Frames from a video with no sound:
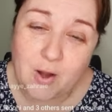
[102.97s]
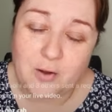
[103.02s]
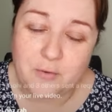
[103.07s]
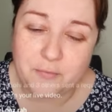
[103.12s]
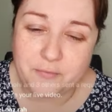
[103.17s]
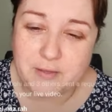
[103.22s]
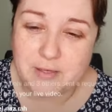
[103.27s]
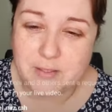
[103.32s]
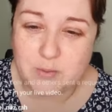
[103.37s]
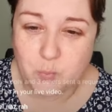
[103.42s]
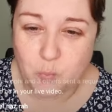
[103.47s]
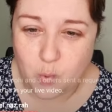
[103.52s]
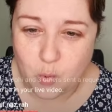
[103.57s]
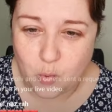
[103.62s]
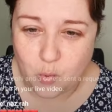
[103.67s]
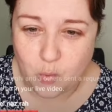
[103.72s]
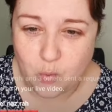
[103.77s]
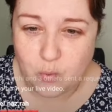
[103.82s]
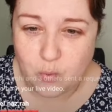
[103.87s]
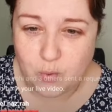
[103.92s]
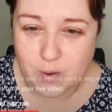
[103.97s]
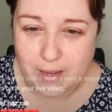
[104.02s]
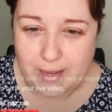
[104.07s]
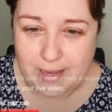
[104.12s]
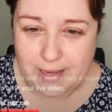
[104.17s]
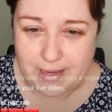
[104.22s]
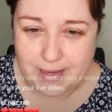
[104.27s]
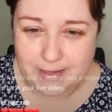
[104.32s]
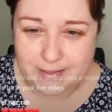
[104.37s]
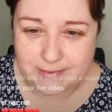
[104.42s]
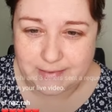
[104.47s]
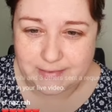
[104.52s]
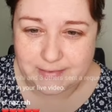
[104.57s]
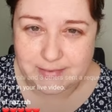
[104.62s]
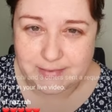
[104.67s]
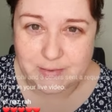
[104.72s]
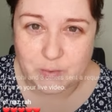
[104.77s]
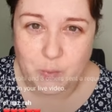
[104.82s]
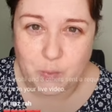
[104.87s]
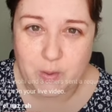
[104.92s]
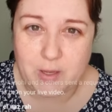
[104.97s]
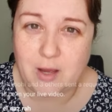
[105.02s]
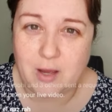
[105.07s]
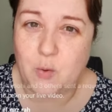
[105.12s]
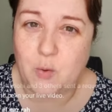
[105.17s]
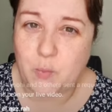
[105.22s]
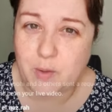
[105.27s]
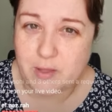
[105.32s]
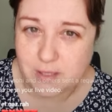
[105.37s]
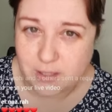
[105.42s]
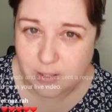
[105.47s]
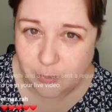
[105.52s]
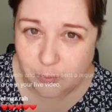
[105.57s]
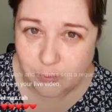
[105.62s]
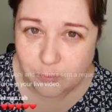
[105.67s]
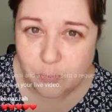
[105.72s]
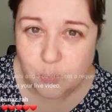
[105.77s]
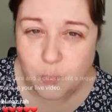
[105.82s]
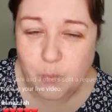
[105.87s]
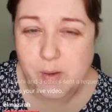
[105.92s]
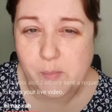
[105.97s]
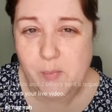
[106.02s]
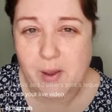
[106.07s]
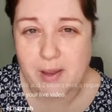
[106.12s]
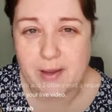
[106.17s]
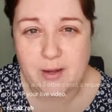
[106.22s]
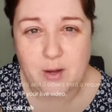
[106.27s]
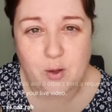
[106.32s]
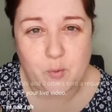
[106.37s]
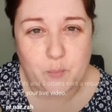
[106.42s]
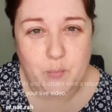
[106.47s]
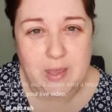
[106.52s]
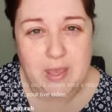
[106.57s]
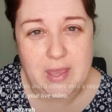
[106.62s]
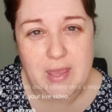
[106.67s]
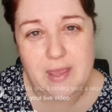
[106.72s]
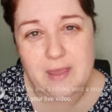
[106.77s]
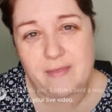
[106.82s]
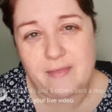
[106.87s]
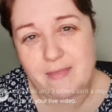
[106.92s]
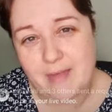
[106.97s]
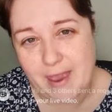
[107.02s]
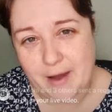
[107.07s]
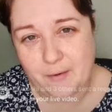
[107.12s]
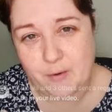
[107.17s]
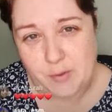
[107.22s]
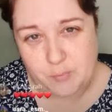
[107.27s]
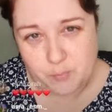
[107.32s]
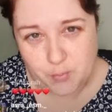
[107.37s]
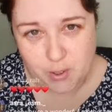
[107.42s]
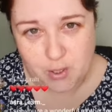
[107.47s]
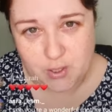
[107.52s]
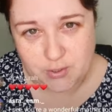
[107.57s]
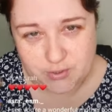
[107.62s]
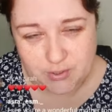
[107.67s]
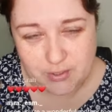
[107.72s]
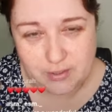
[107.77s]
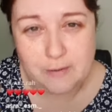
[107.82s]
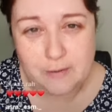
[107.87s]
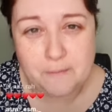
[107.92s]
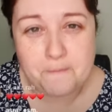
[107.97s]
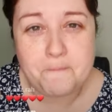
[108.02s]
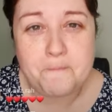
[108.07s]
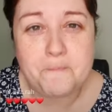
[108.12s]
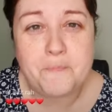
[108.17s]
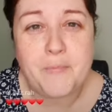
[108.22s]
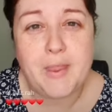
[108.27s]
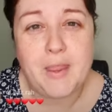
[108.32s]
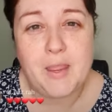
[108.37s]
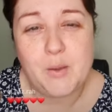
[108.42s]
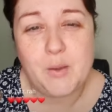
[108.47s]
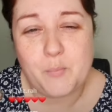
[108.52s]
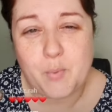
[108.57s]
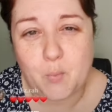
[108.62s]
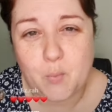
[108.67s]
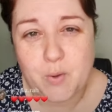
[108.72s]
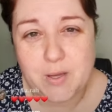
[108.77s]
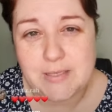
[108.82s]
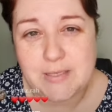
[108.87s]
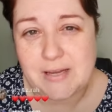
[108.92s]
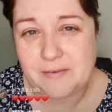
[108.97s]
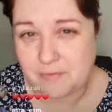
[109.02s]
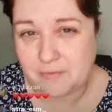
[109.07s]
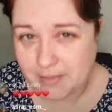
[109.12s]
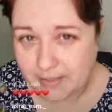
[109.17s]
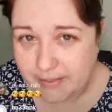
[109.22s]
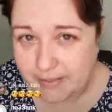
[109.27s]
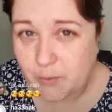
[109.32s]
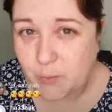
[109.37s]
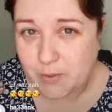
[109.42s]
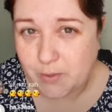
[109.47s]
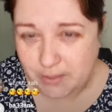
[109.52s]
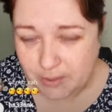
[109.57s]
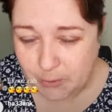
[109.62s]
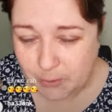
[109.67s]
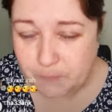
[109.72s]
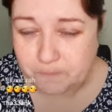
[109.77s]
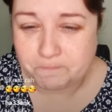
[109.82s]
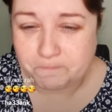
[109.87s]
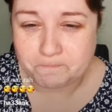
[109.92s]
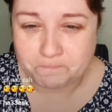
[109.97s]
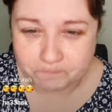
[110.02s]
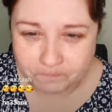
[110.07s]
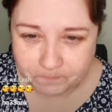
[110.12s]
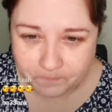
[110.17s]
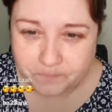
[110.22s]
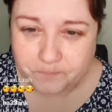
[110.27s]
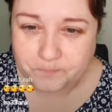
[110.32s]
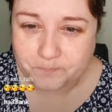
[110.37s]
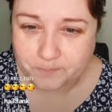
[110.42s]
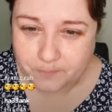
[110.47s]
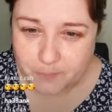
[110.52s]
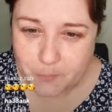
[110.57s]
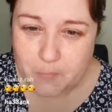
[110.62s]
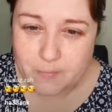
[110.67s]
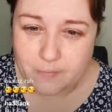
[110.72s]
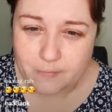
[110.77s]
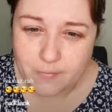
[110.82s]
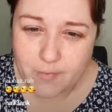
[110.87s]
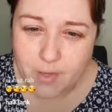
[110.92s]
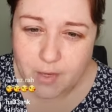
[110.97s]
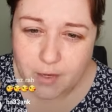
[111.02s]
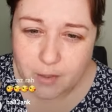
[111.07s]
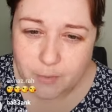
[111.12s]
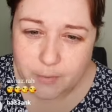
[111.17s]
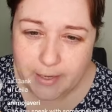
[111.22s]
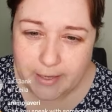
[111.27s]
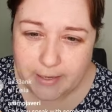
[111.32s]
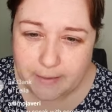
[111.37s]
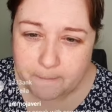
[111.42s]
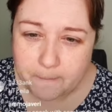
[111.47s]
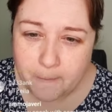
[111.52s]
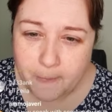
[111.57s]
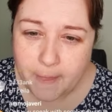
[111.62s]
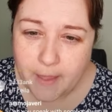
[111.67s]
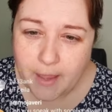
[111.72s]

of this war, and we are with you. We might not be there in person, but we're definitely with you. Okay.